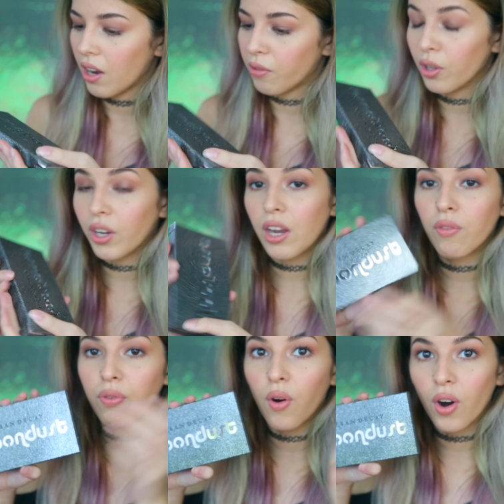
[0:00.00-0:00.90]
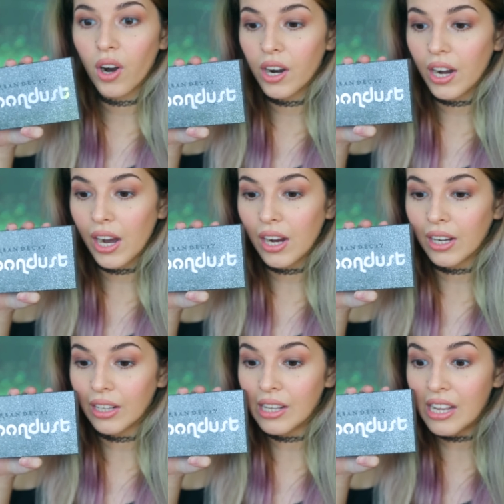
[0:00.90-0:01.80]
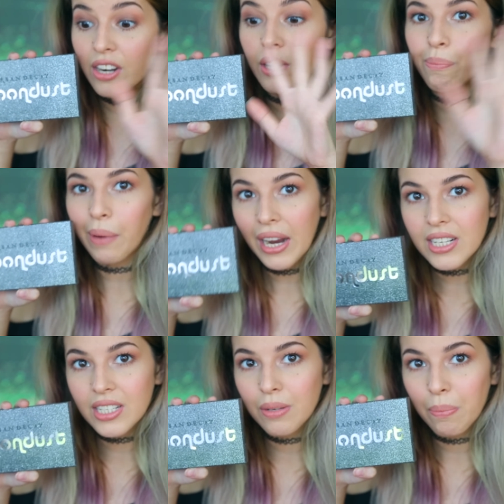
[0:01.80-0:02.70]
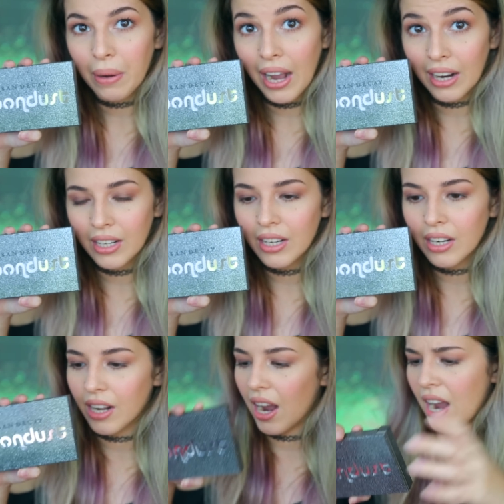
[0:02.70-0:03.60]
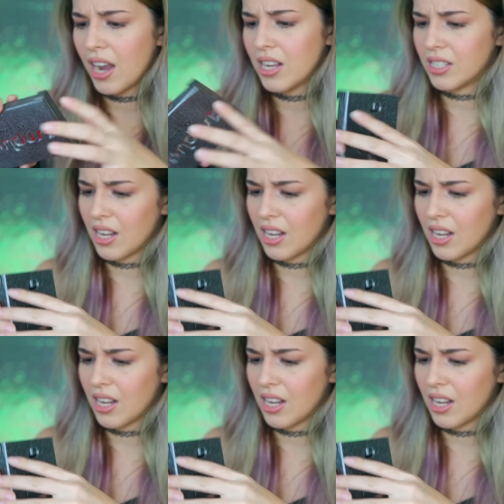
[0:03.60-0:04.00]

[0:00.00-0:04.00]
if you're looking for a glitter-based palette that has